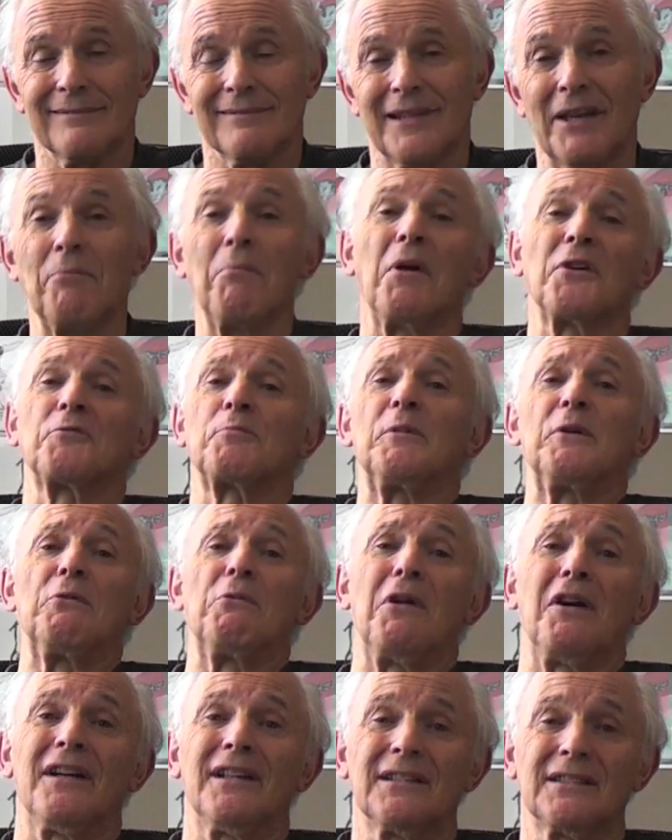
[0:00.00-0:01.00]
it must be
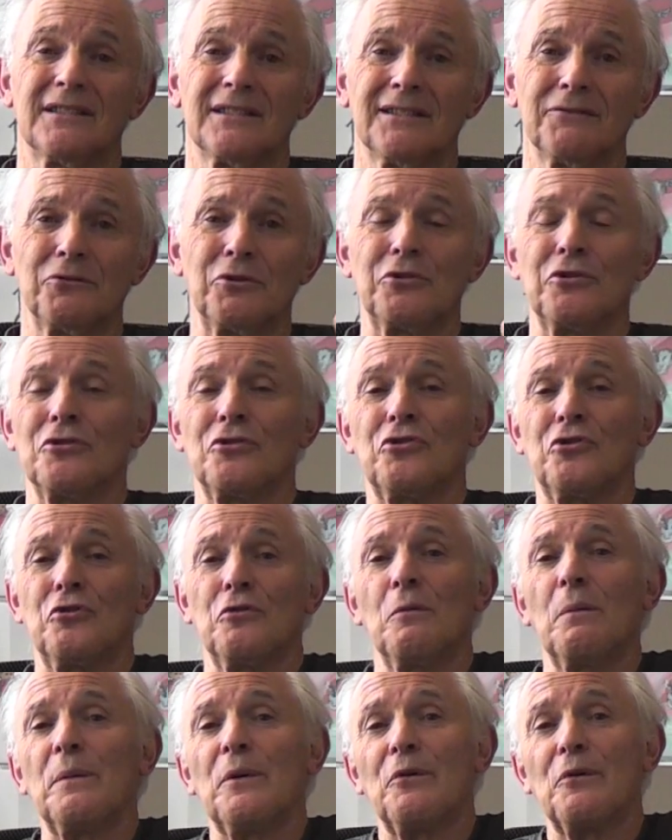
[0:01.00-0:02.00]
right. It was just
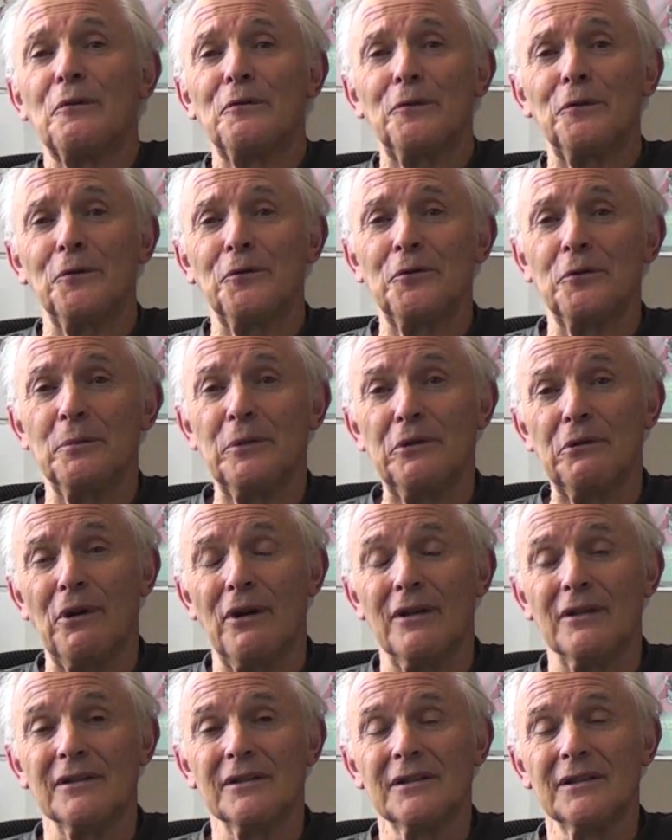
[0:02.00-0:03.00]
too beautiful to be
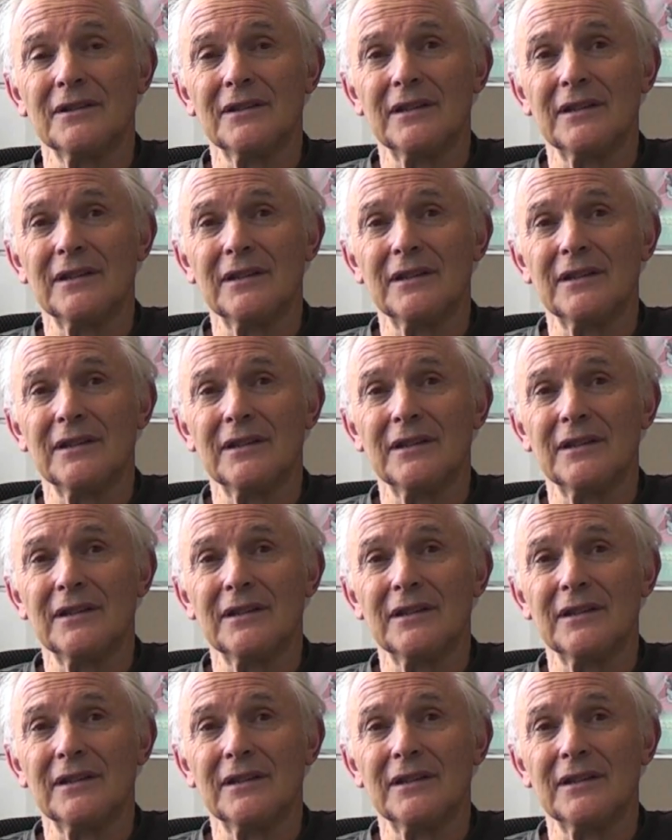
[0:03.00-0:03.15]
wrong.